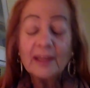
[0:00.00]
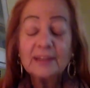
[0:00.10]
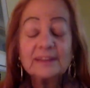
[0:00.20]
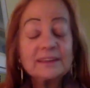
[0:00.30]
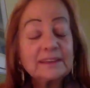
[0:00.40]

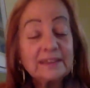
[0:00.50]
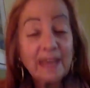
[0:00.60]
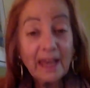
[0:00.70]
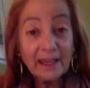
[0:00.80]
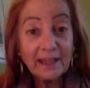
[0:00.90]

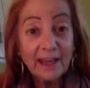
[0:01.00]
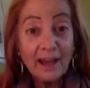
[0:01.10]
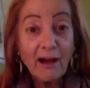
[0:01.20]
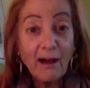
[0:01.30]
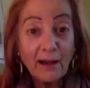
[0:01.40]
Today,
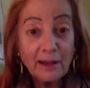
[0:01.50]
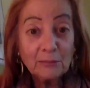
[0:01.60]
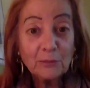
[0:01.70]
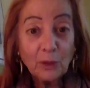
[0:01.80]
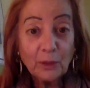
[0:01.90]
I
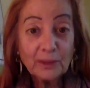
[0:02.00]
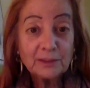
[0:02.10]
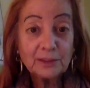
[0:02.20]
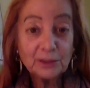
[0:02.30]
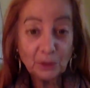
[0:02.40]
am going
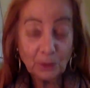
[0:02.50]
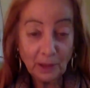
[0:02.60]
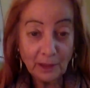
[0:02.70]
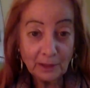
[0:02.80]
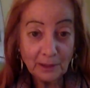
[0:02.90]
to talk